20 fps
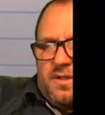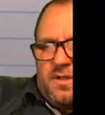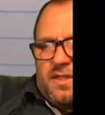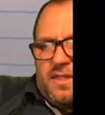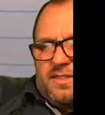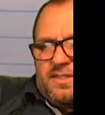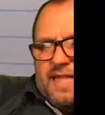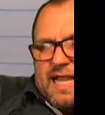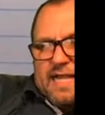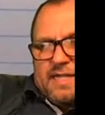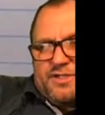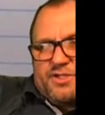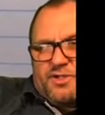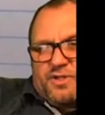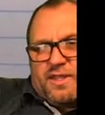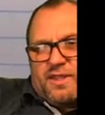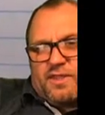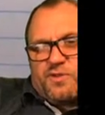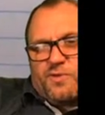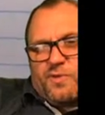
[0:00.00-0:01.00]
it's
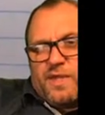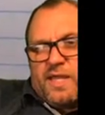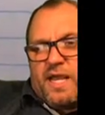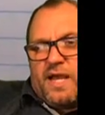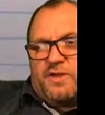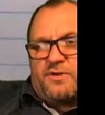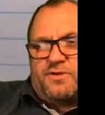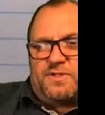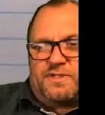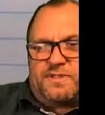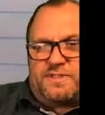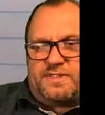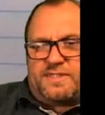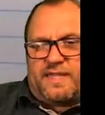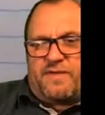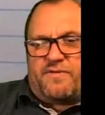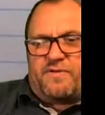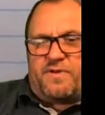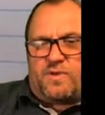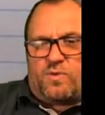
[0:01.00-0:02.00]
actually
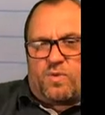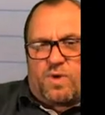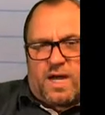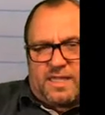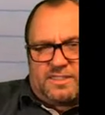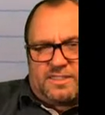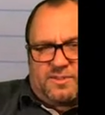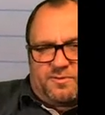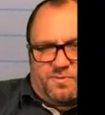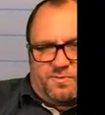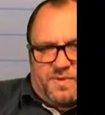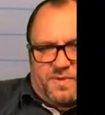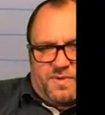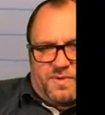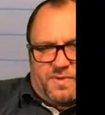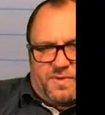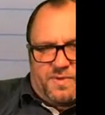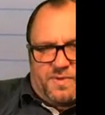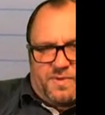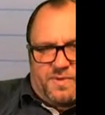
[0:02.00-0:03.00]
370 watts, but
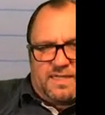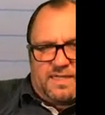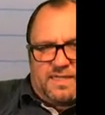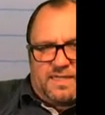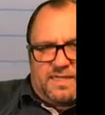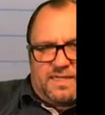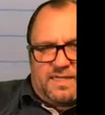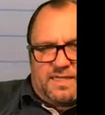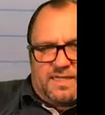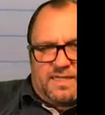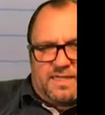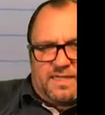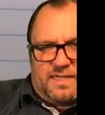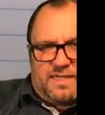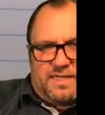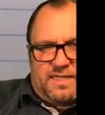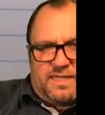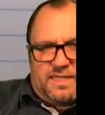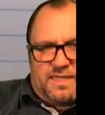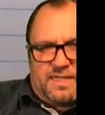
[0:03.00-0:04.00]
that's close
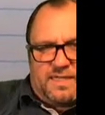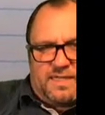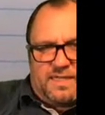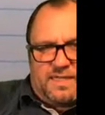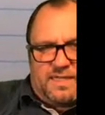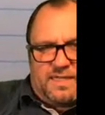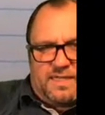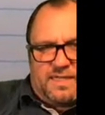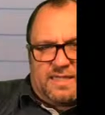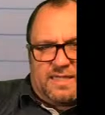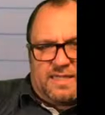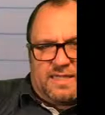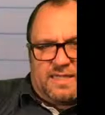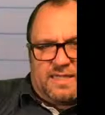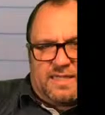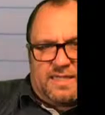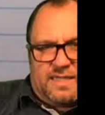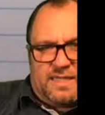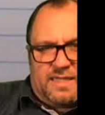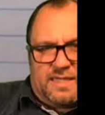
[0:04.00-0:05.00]
enough. All
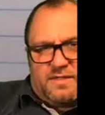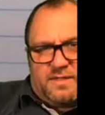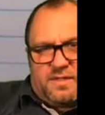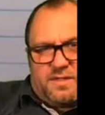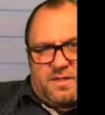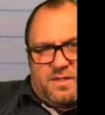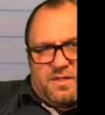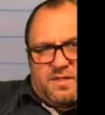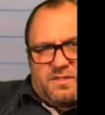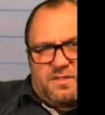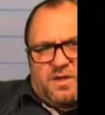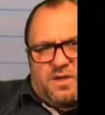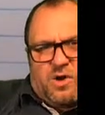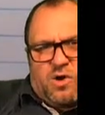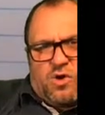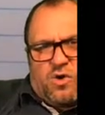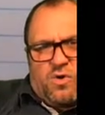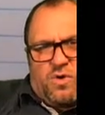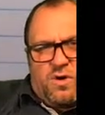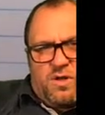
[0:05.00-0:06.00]
right.
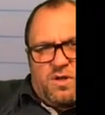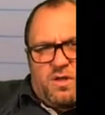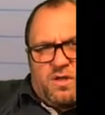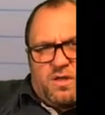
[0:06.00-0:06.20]
So